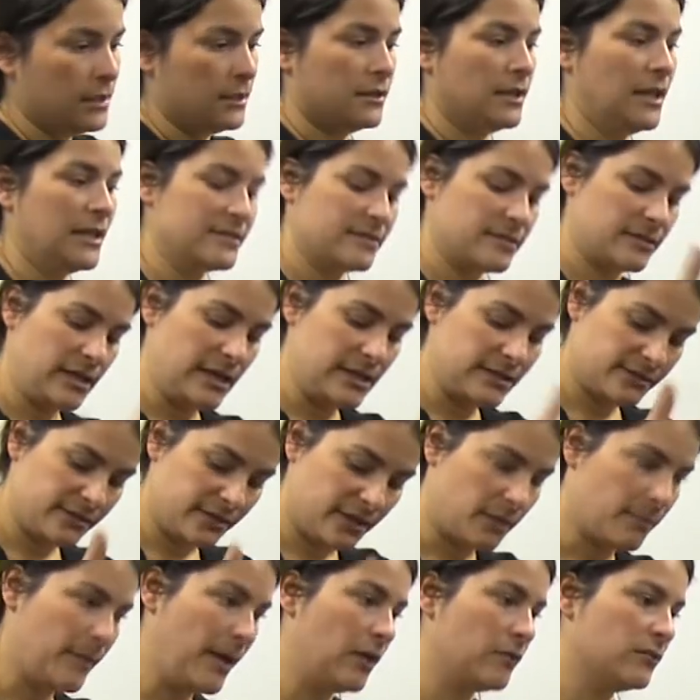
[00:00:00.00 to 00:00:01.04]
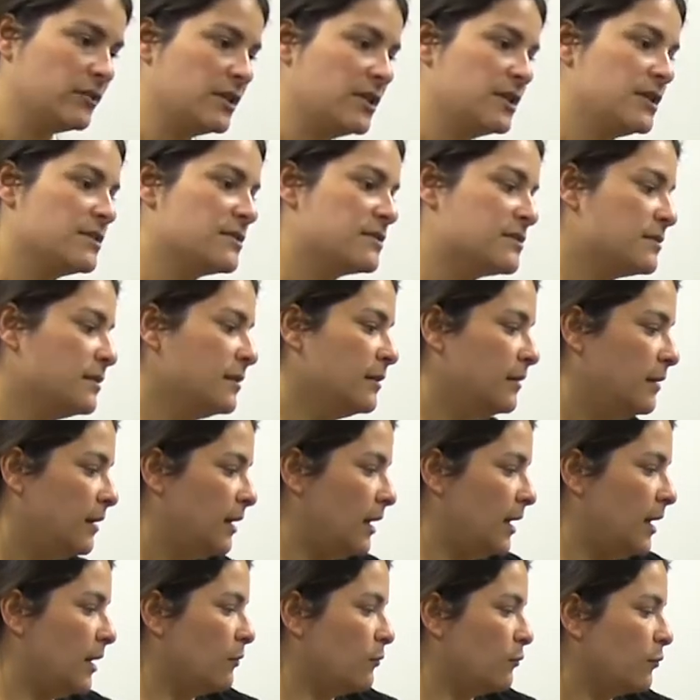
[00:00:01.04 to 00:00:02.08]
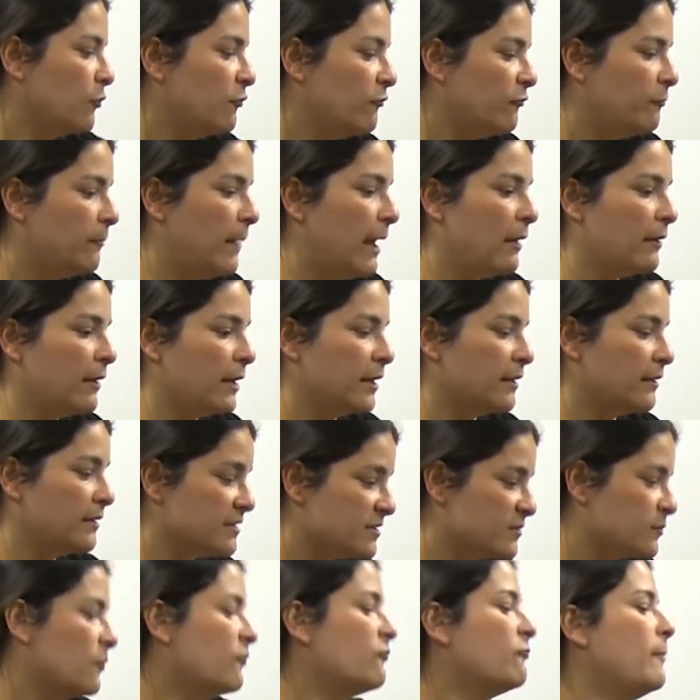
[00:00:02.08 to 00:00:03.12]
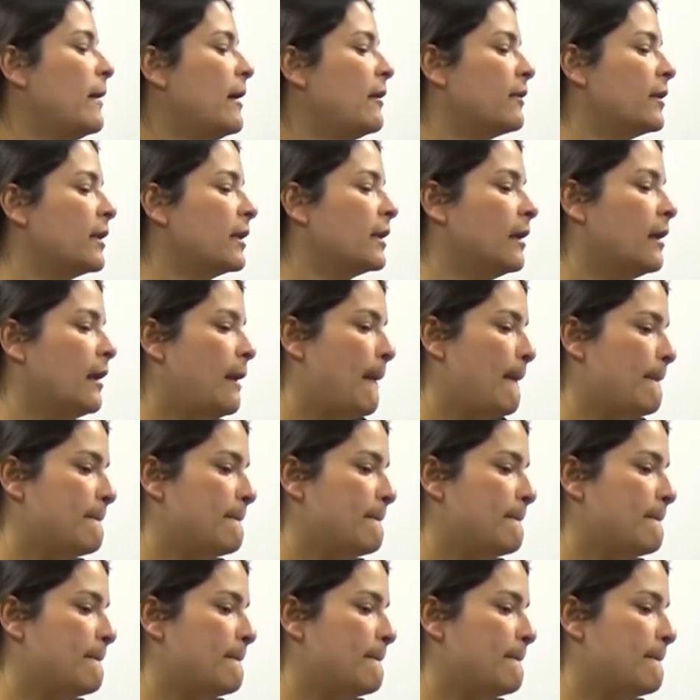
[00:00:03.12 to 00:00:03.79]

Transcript: That's a nice thing about these uh, roof mounted, this roof mounted